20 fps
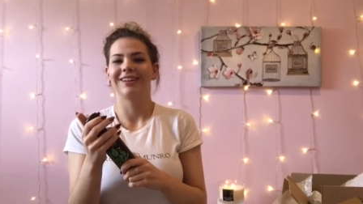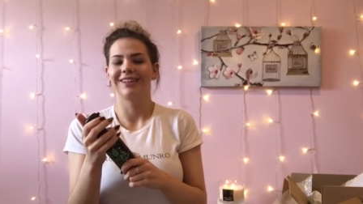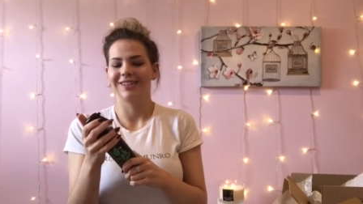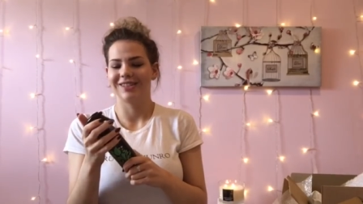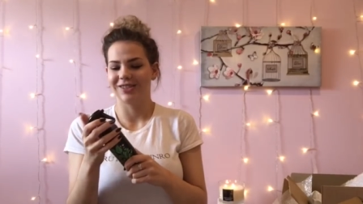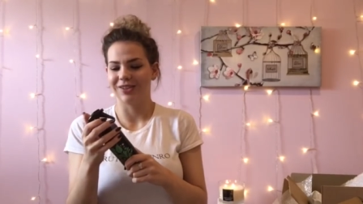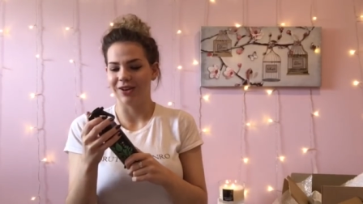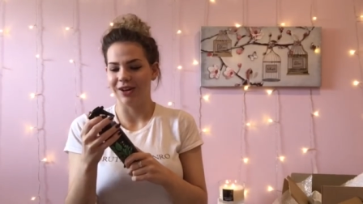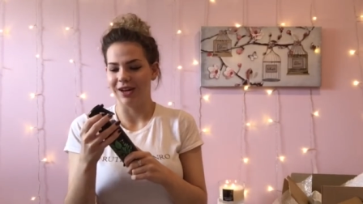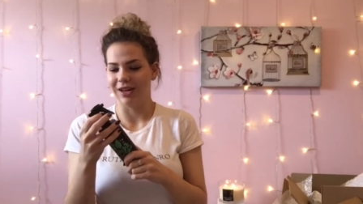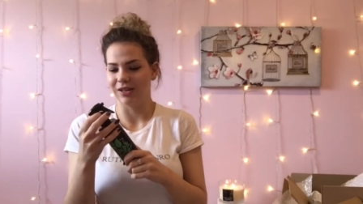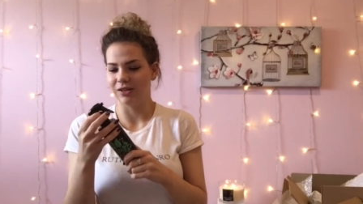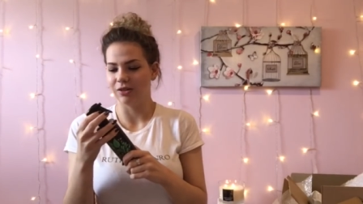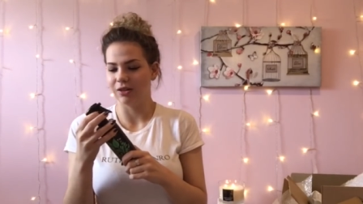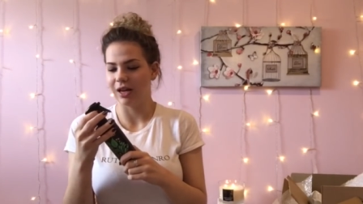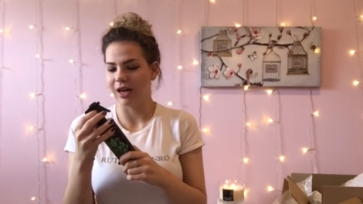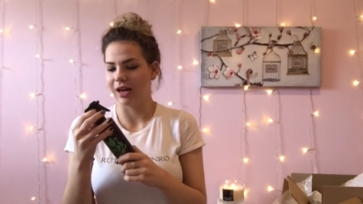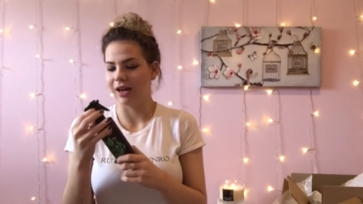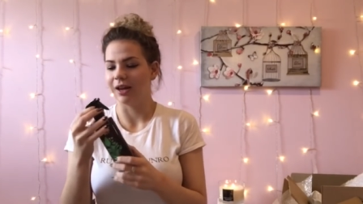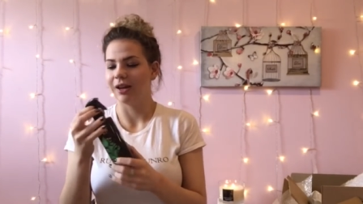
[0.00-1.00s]
Sorted.
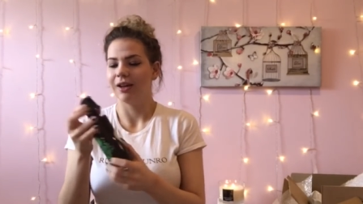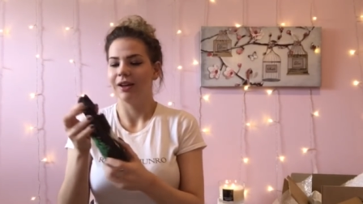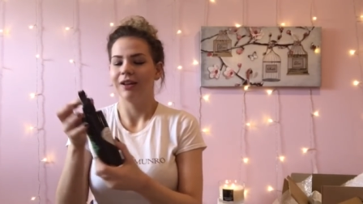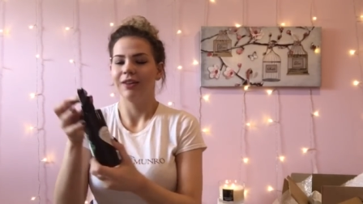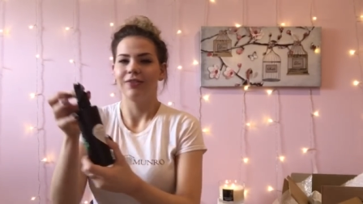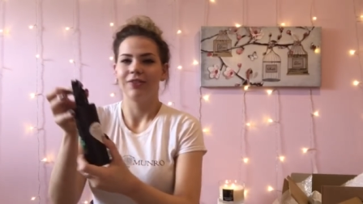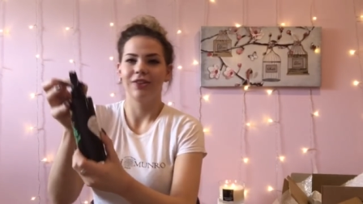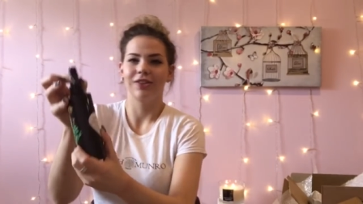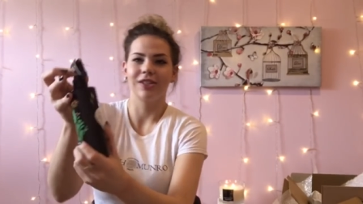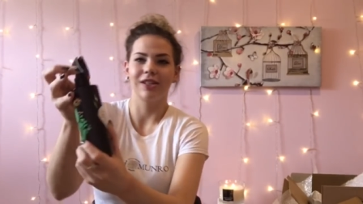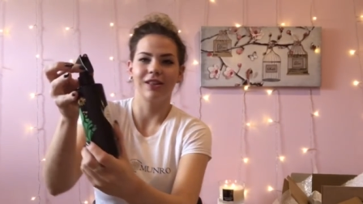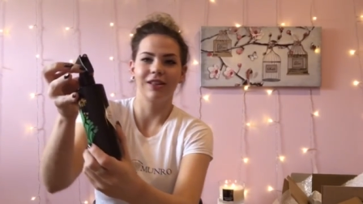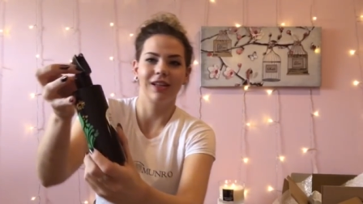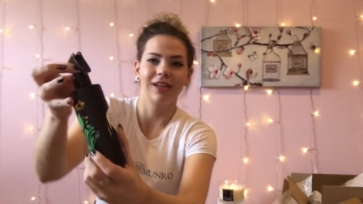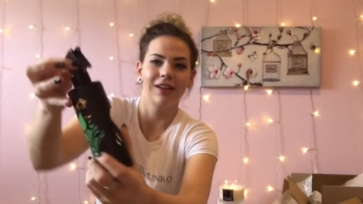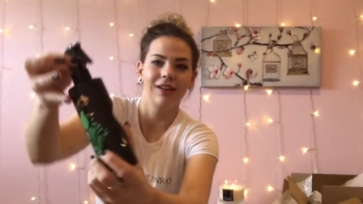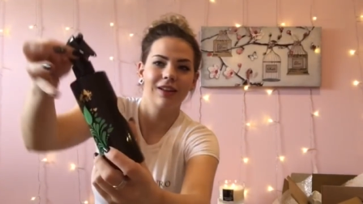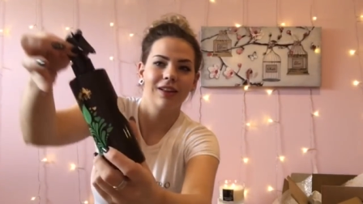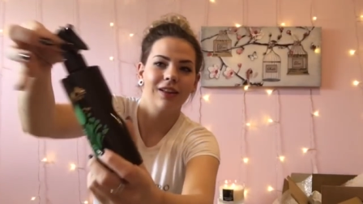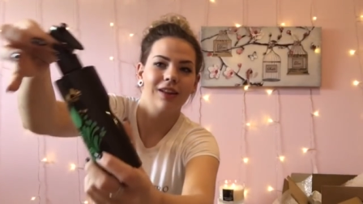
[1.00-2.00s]
Okay. There's a
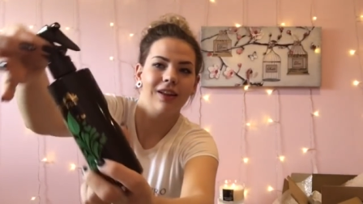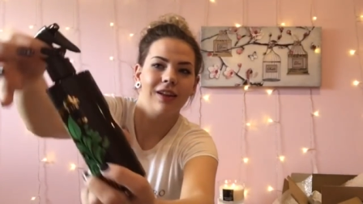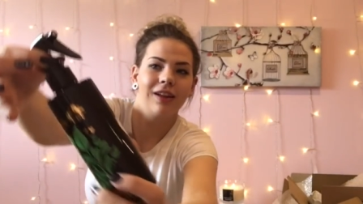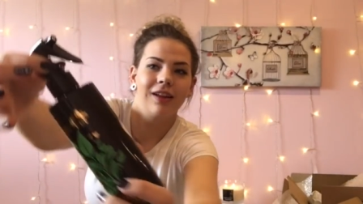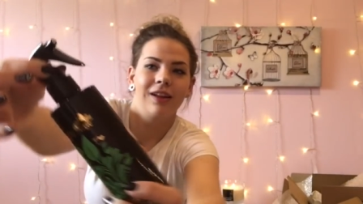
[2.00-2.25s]
little